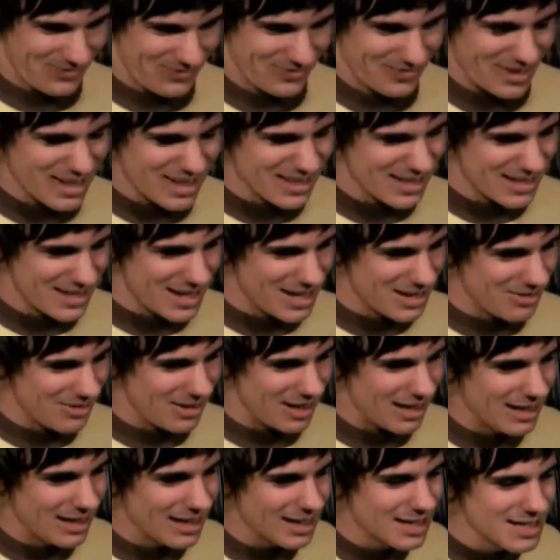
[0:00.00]
I don't know
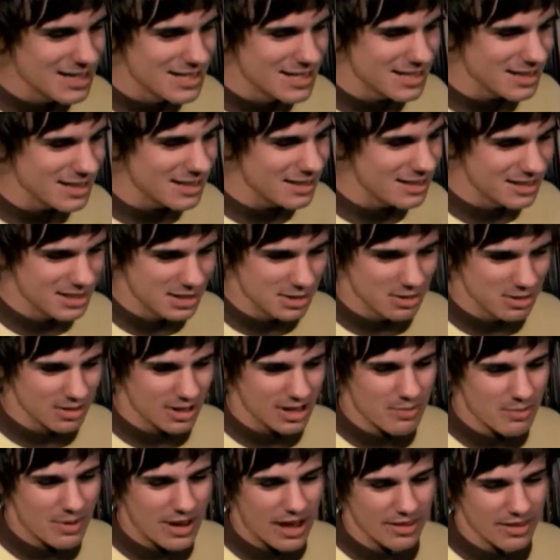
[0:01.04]
really, because it's all
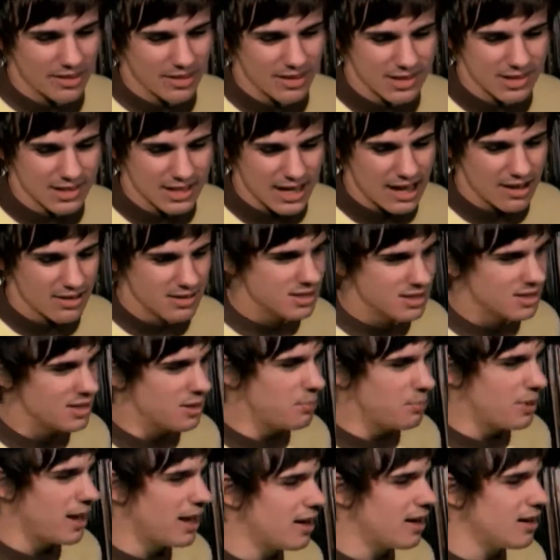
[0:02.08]
about the sounds and the
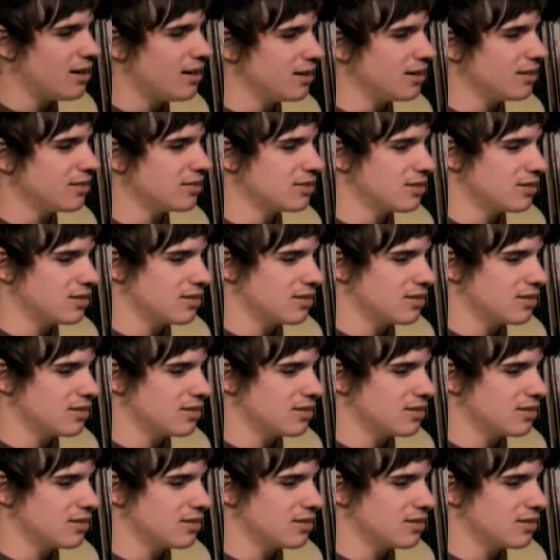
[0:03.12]
pannings,